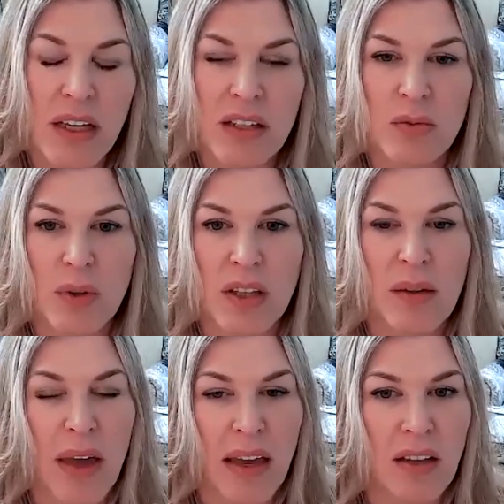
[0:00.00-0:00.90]
is really
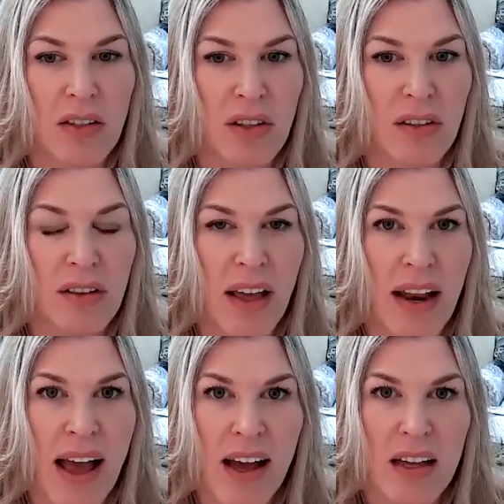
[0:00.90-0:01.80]
making certain that
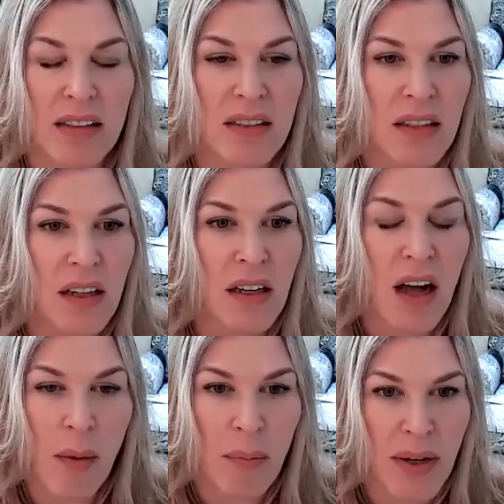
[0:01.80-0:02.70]
as
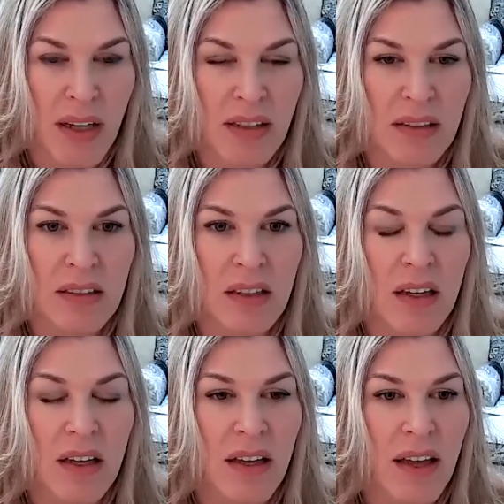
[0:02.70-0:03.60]
companies,
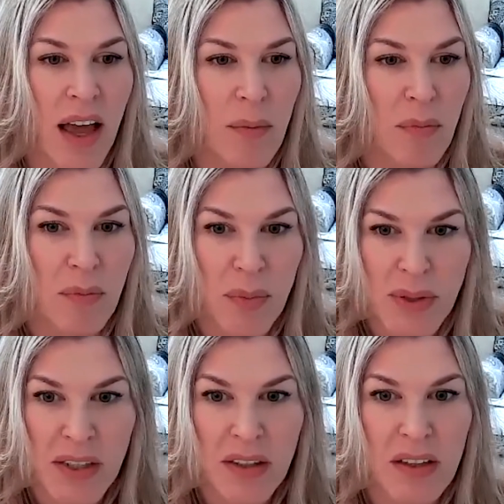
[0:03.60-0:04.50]
and
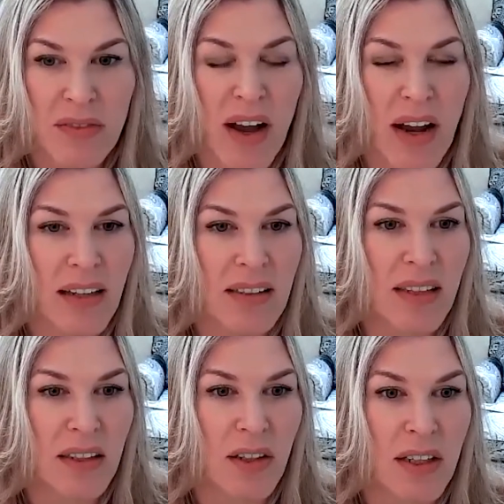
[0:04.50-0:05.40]
particularly the finance
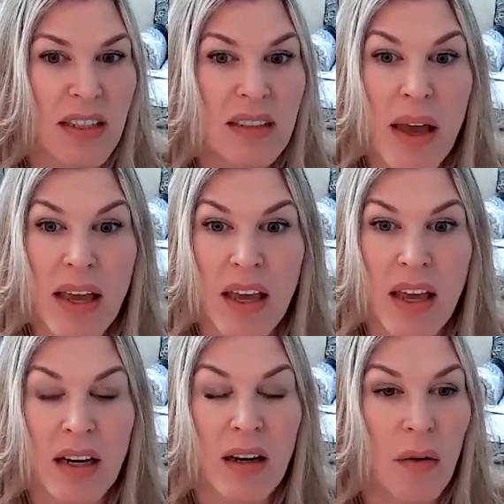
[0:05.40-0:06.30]
sector, is
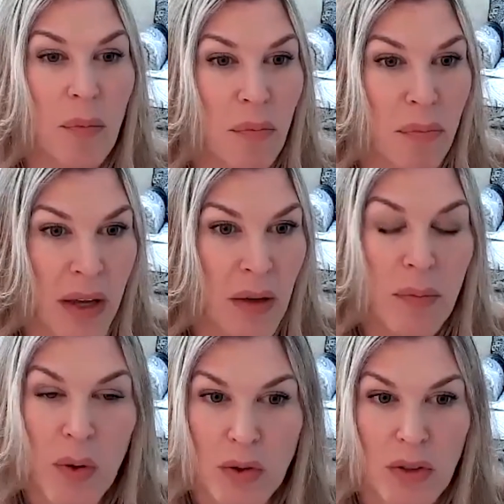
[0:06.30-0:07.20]
making big,
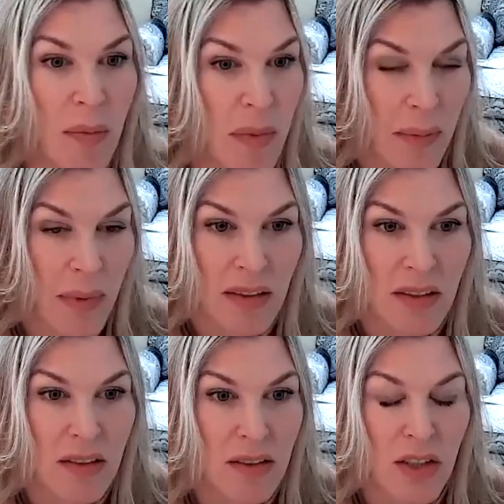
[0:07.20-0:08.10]
bold
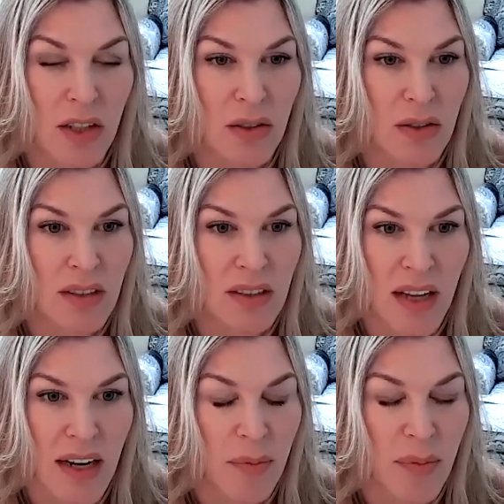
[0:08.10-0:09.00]
commitments to
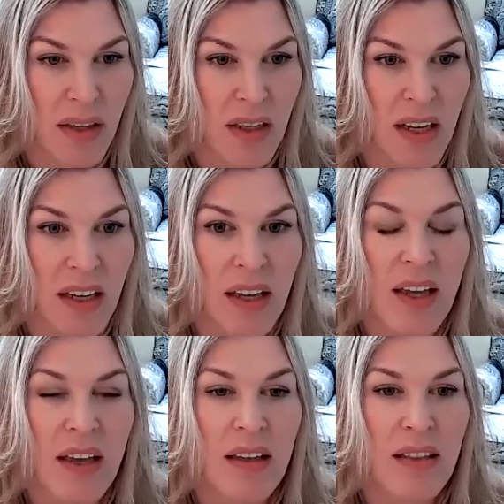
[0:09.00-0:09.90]
sustainability,
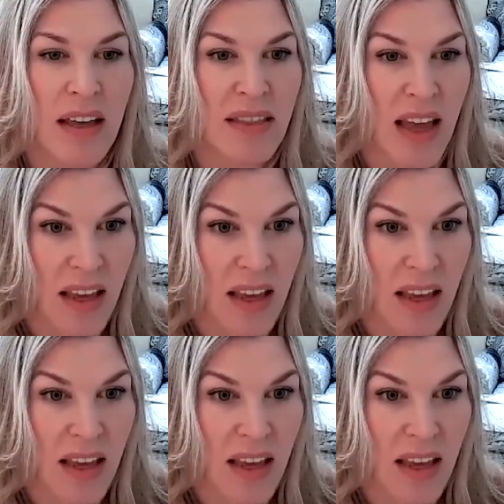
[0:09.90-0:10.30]
that they